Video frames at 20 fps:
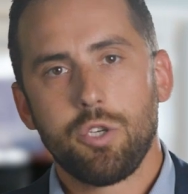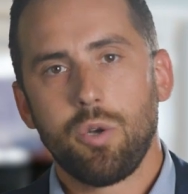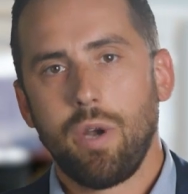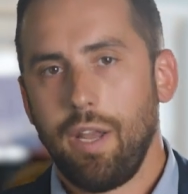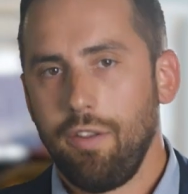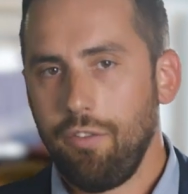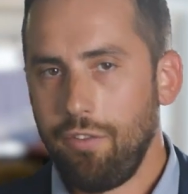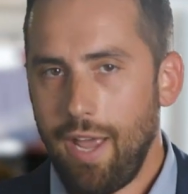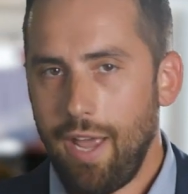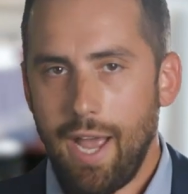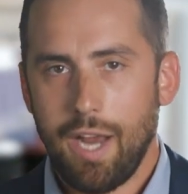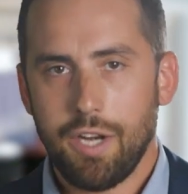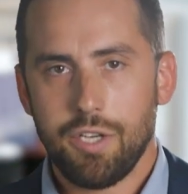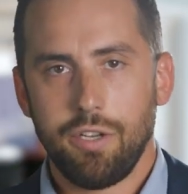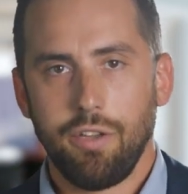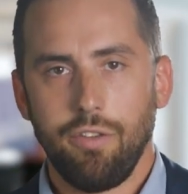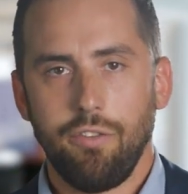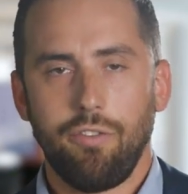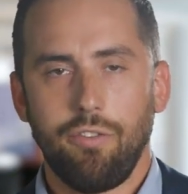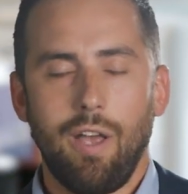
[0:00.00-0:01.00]
of
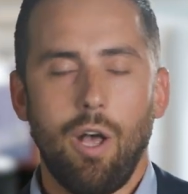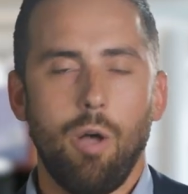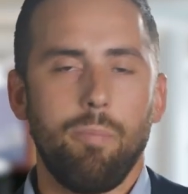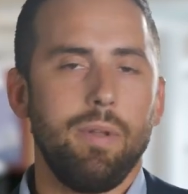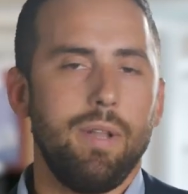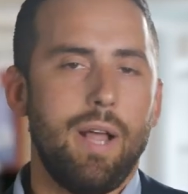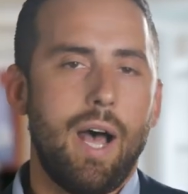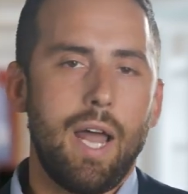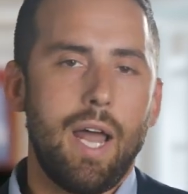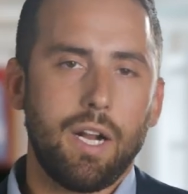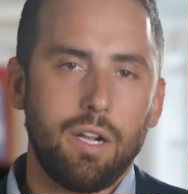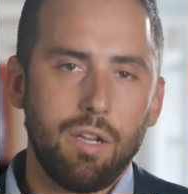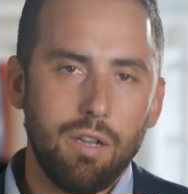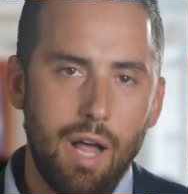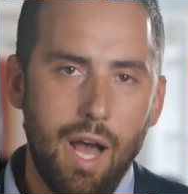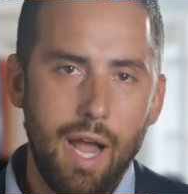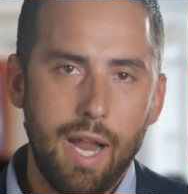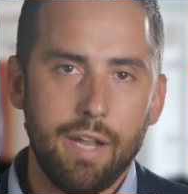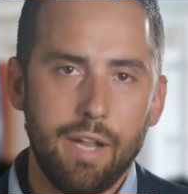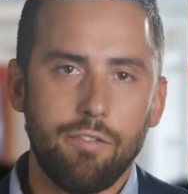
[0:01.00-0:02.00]
transactions, help a lot of
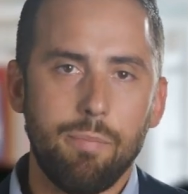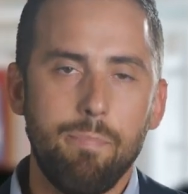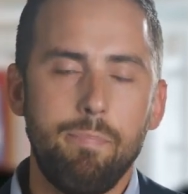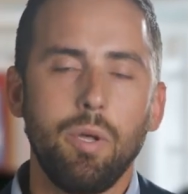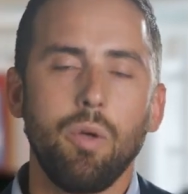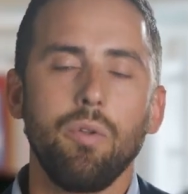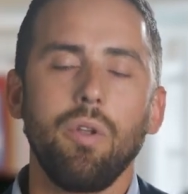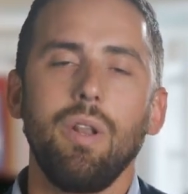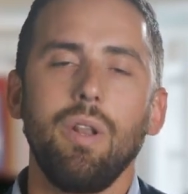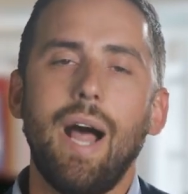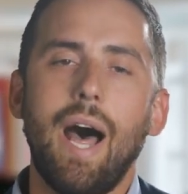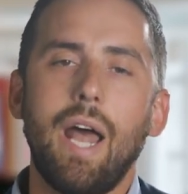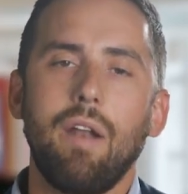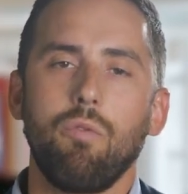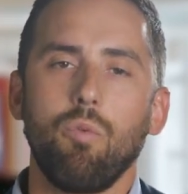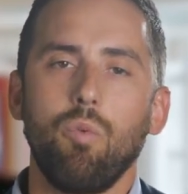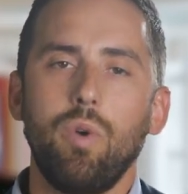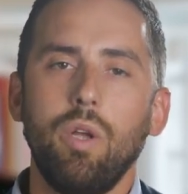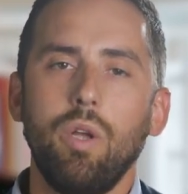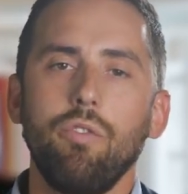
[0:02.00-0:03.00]
clients, build a lot
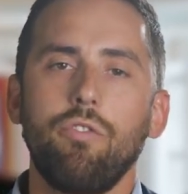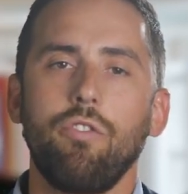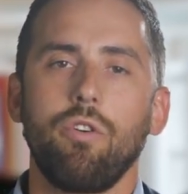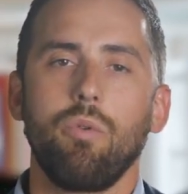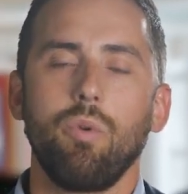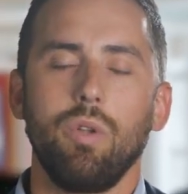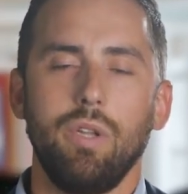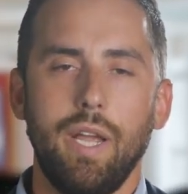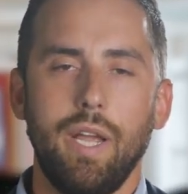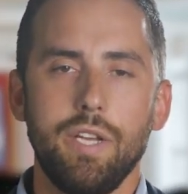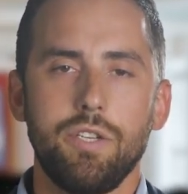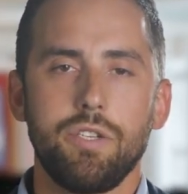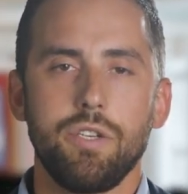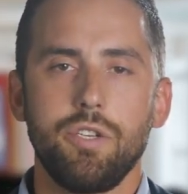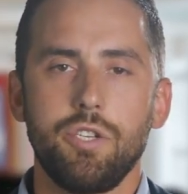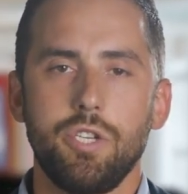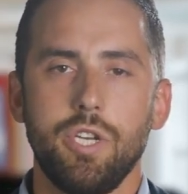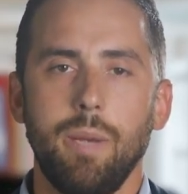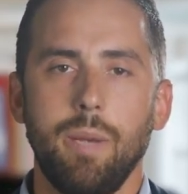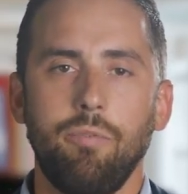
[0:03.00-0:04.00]
of realtor
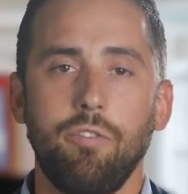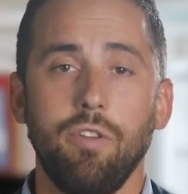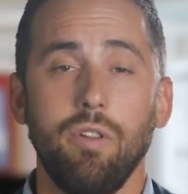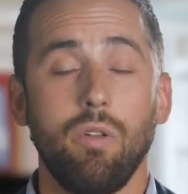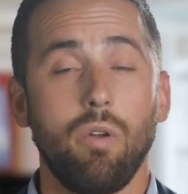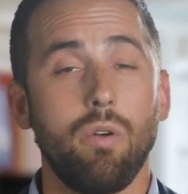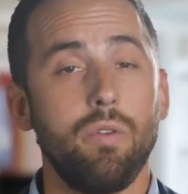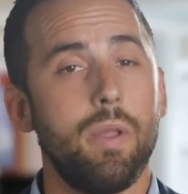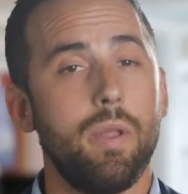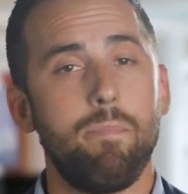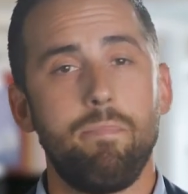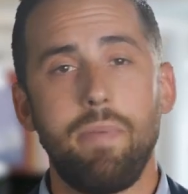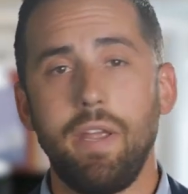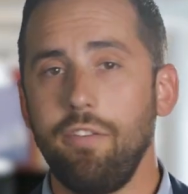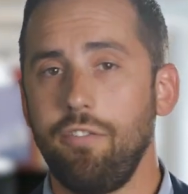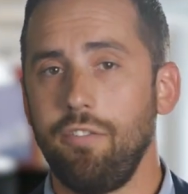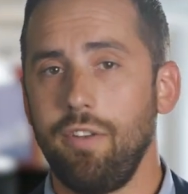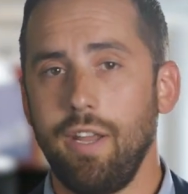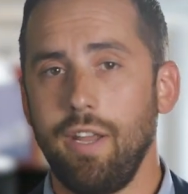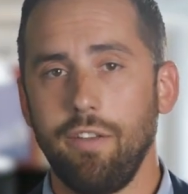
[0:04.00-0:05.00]
relationships, and learn the
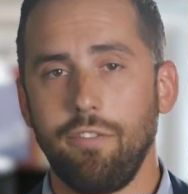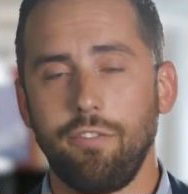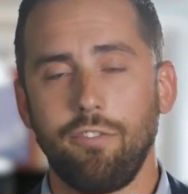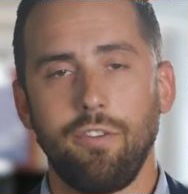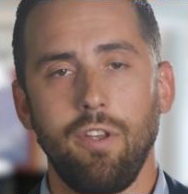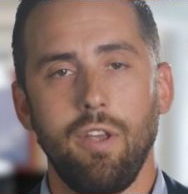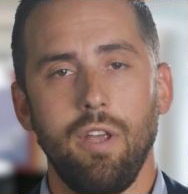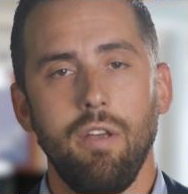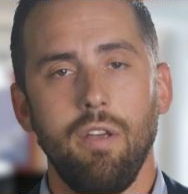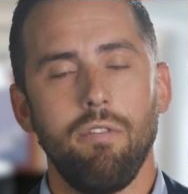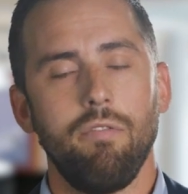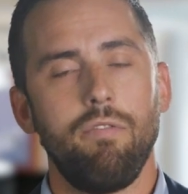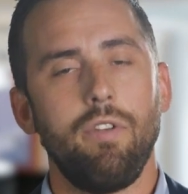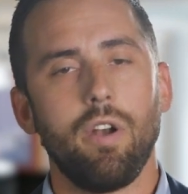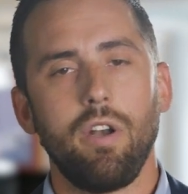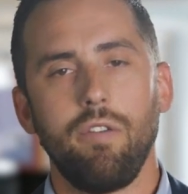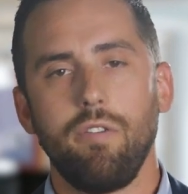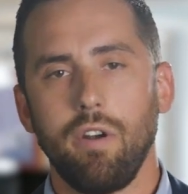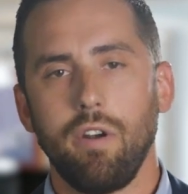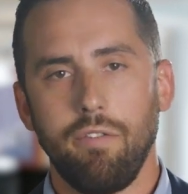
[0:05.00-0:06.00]
business
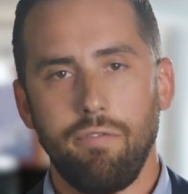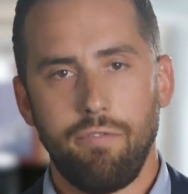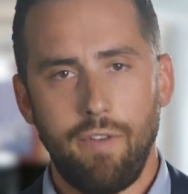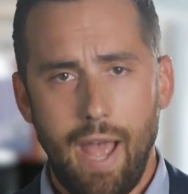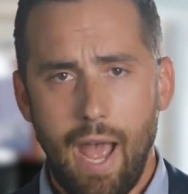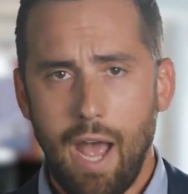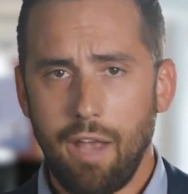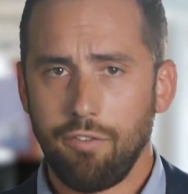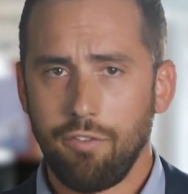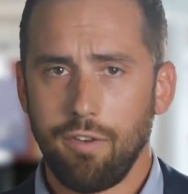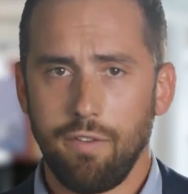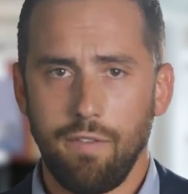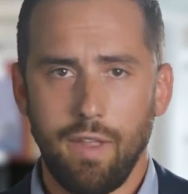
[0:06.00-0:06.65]
very, very fast.